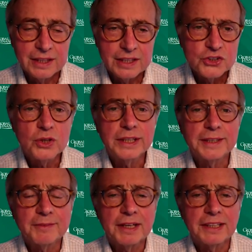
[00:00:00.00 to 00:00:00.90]

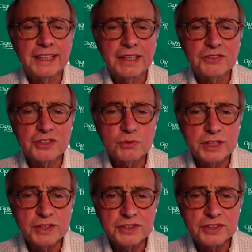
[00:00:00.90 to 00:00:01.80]
Shortly, I'll announce the
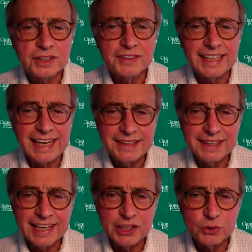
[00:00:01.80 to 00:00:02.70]
winners of the eighth
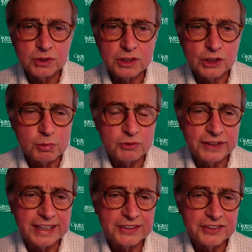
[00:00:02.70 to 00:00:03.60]
annual Global
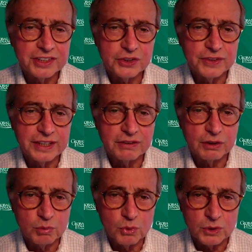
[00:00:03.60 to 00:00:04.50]
Finance Innovator
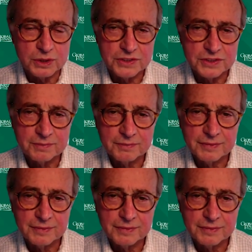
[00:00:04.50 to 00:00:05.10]
Awards.